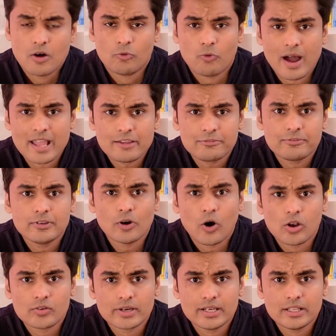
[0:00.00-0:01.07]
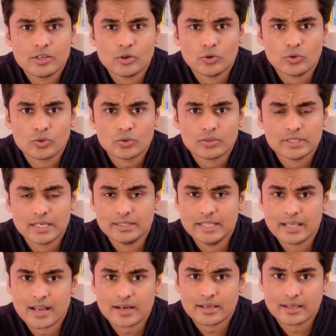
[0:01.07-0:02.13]
Why, if we already know that
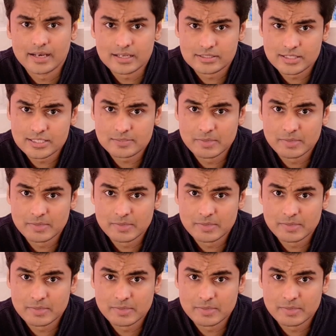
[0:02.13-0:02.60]
there are corrections